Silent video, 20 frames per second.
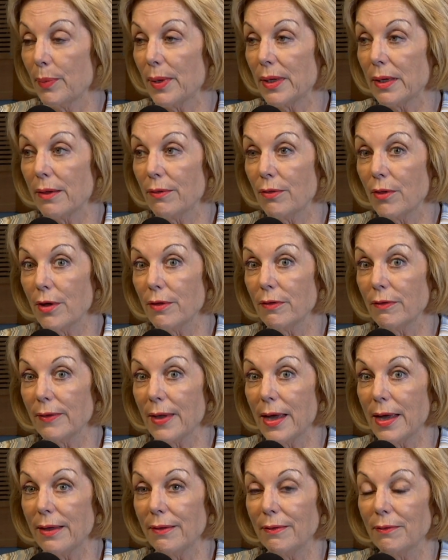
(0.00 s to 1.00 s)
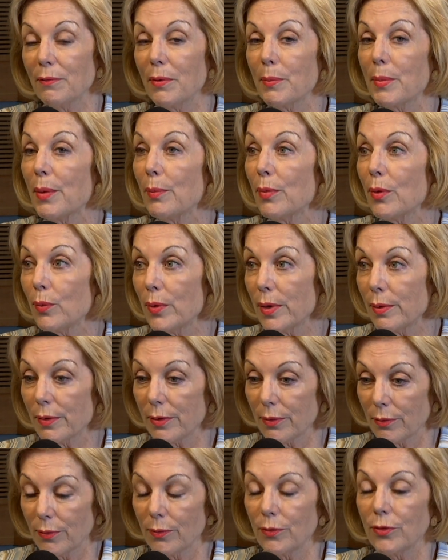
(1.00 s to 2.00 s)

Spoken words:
But in those days, remember, we were